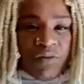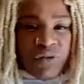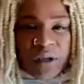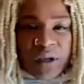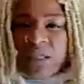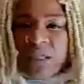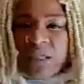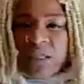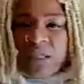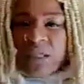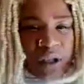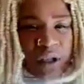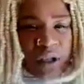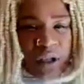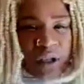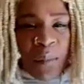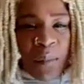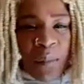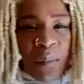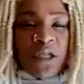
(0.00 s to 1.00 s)
risk, and they don't have
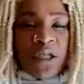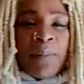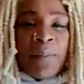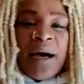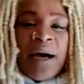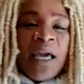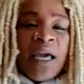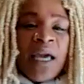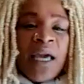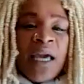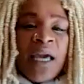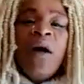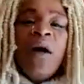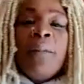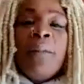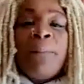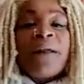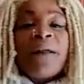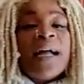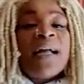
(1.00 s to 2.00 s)
money to buy it.
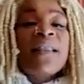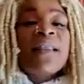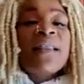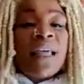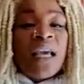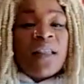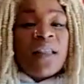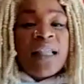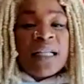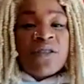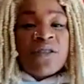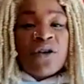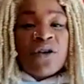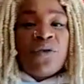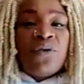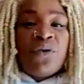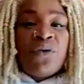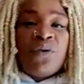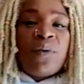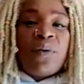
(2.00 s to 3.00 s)
But I think that's a
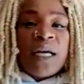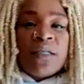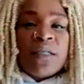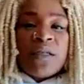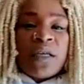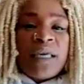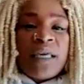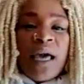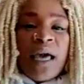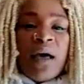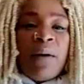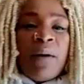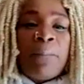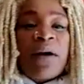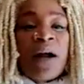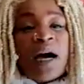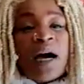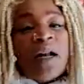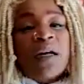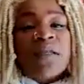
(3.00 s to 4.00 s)
cool way to get
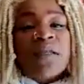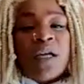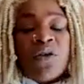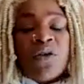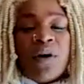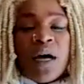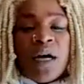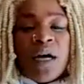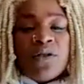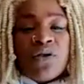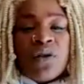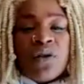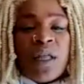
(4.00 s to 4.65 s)
products that you're